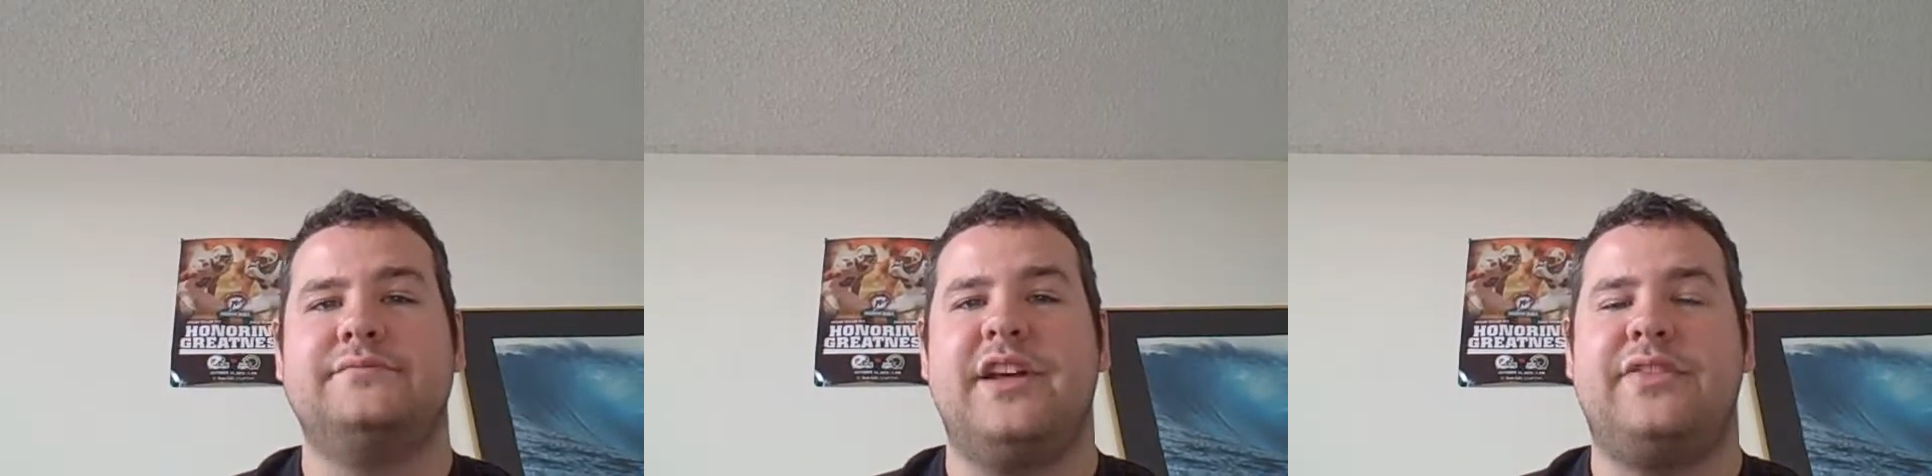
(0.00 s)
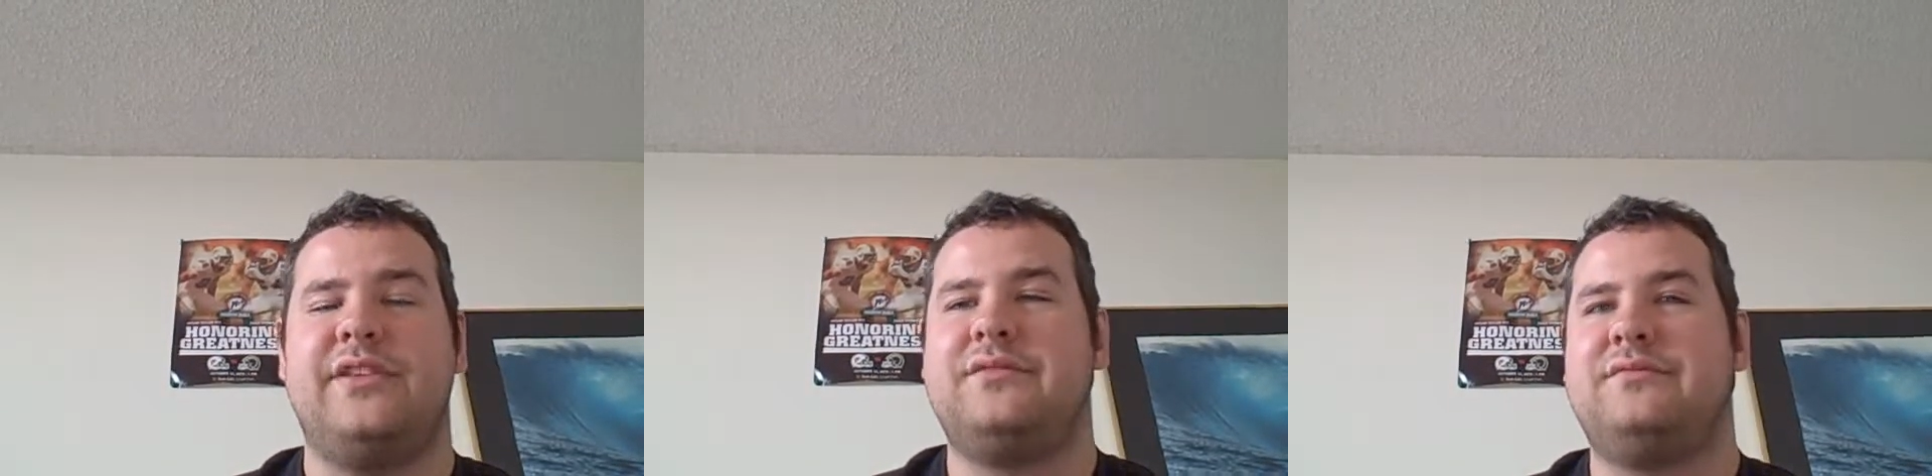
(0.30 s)

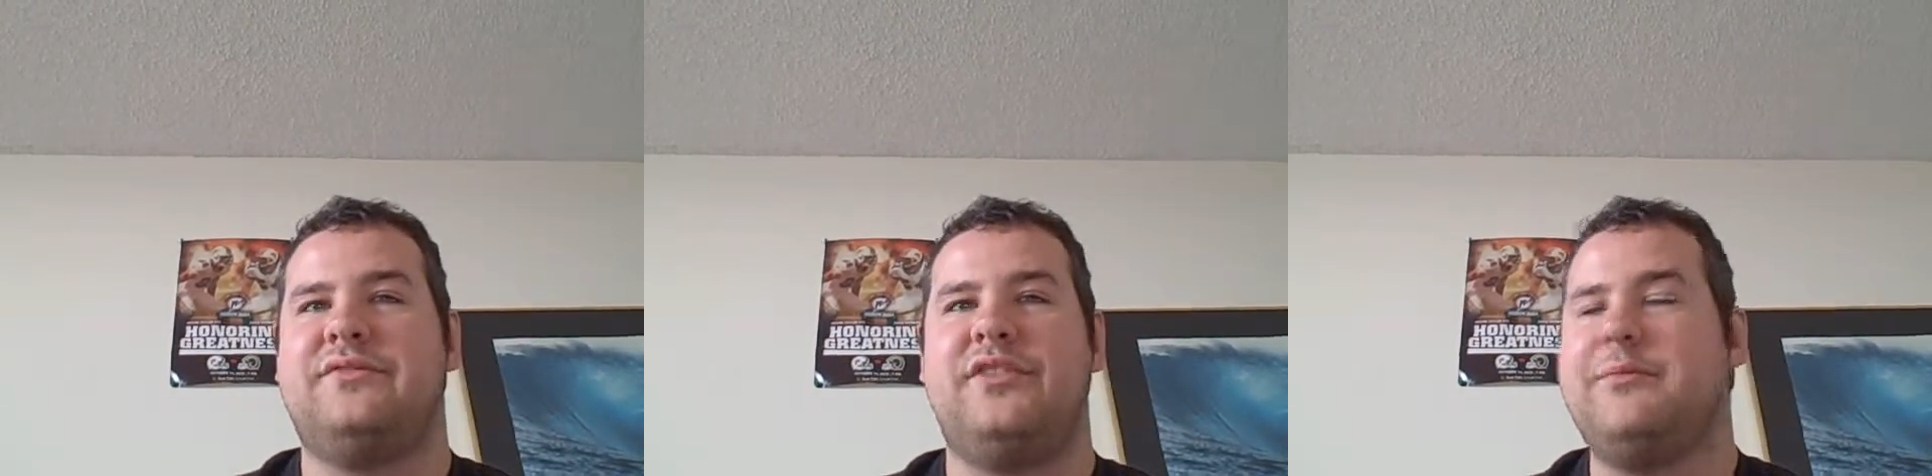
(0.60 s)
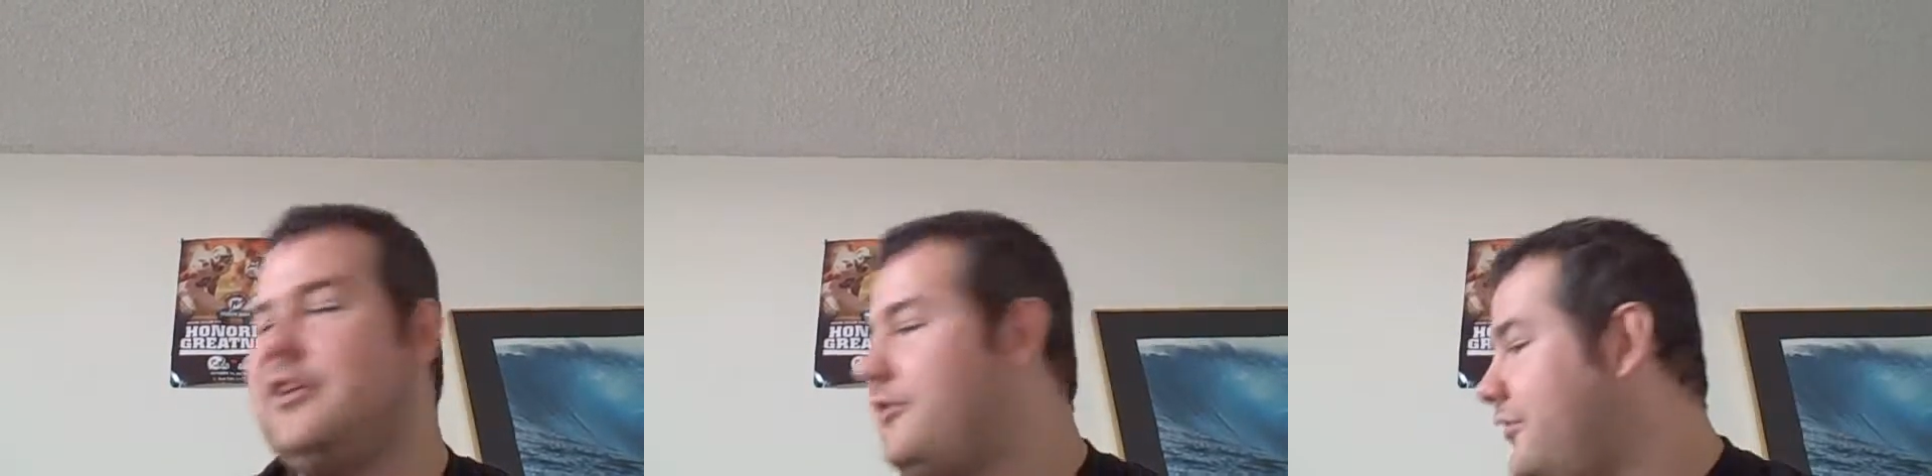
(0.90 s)
Nothing
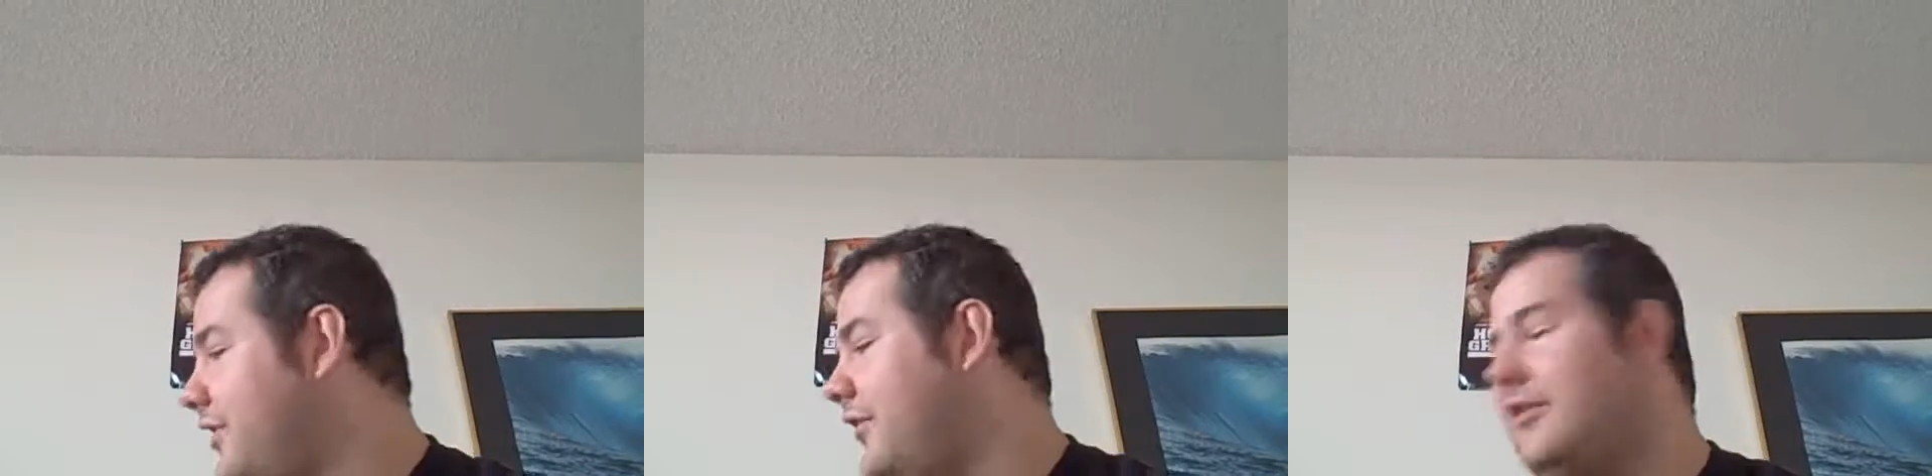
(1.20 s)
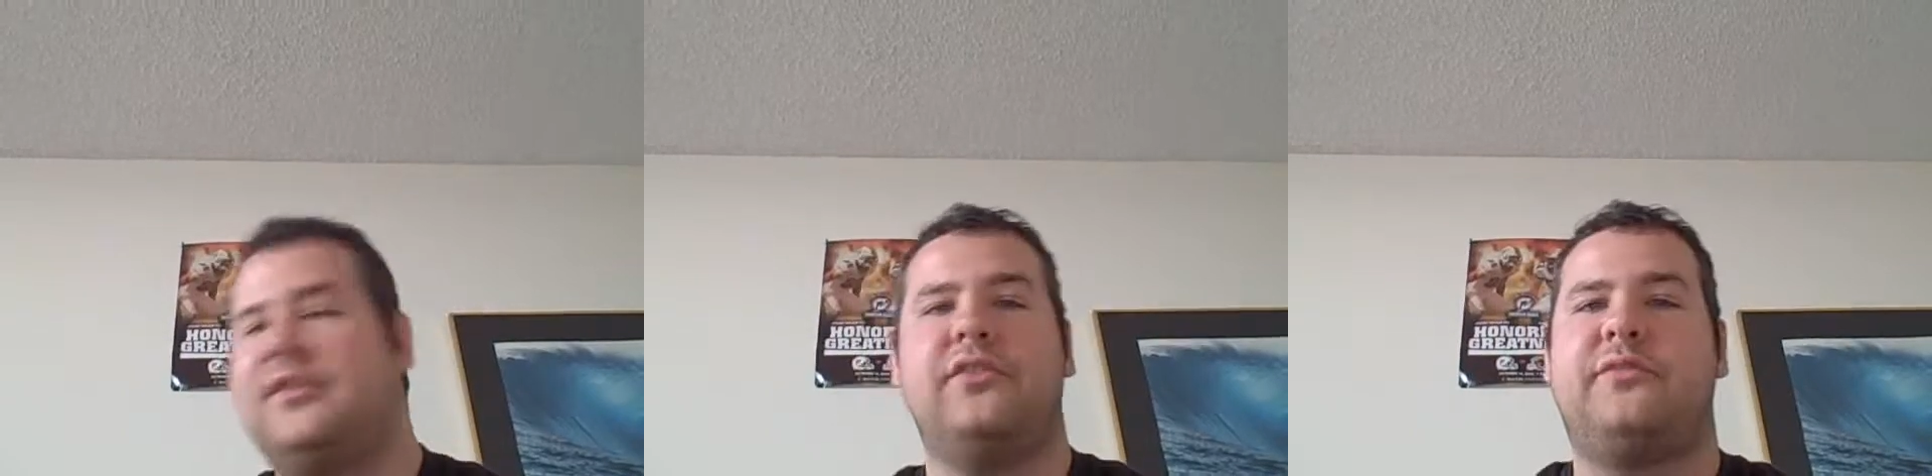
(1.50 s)

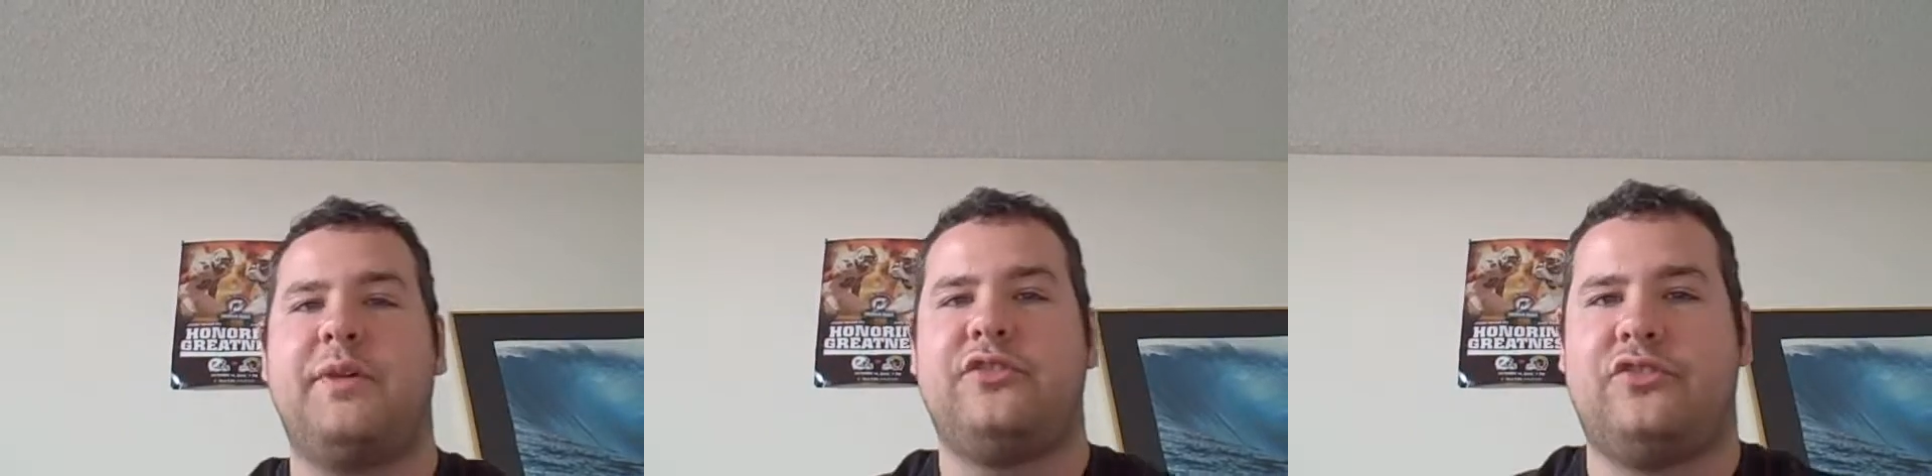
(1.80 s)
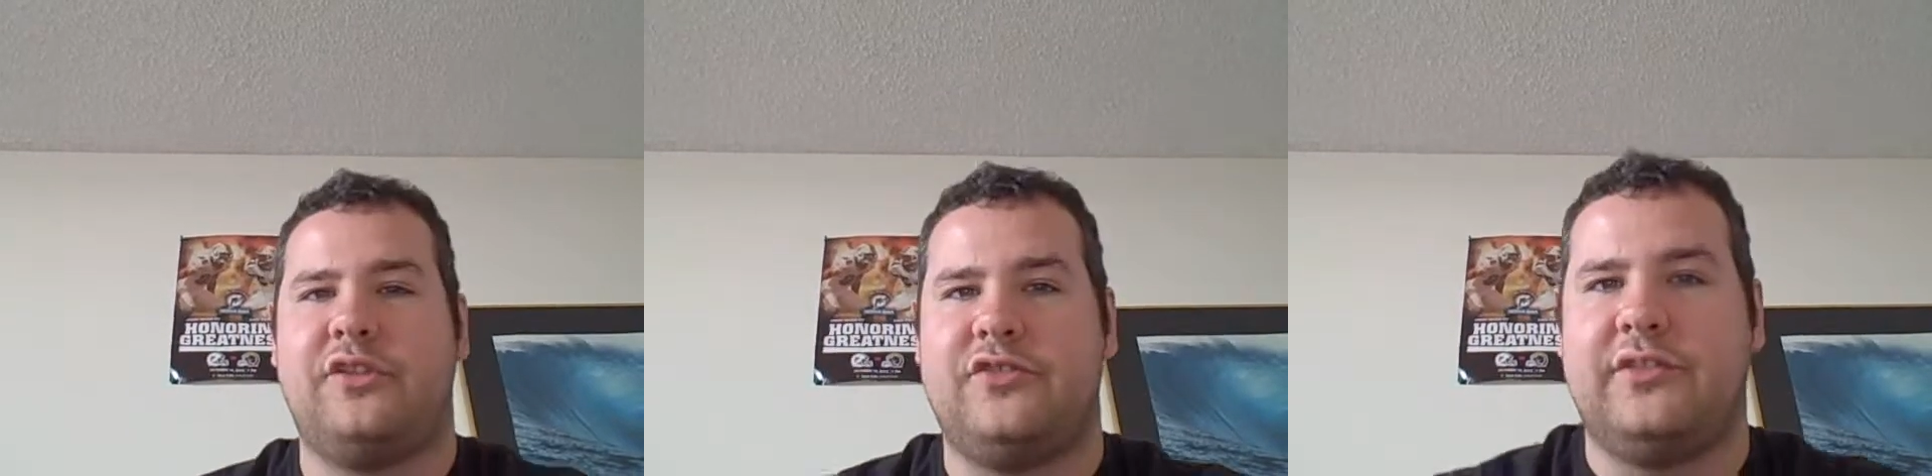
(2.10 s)
too
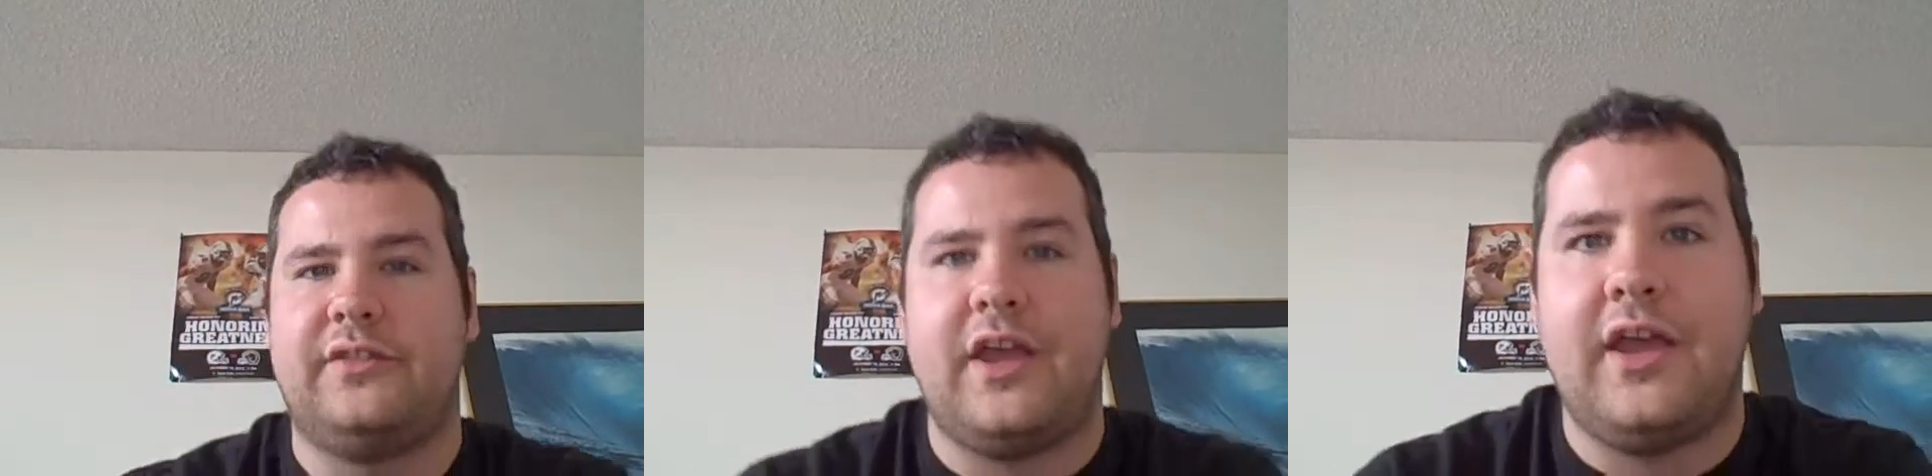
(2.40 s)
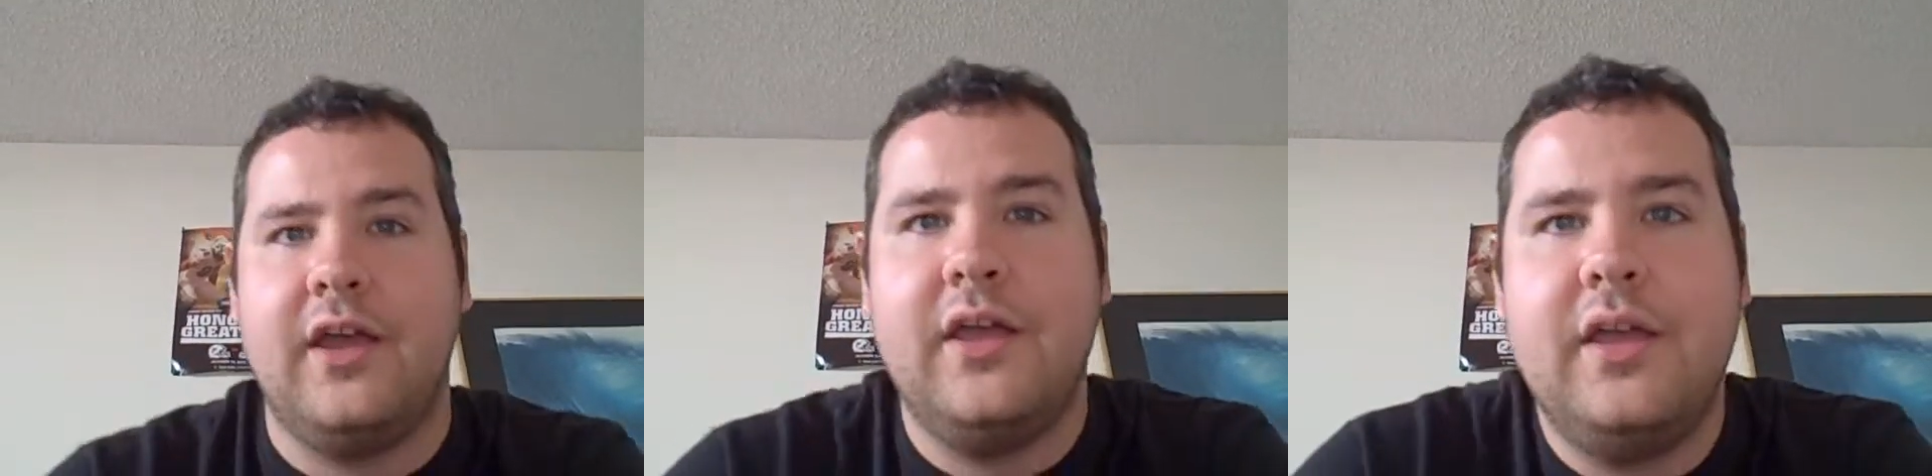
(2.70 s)
special, I should say.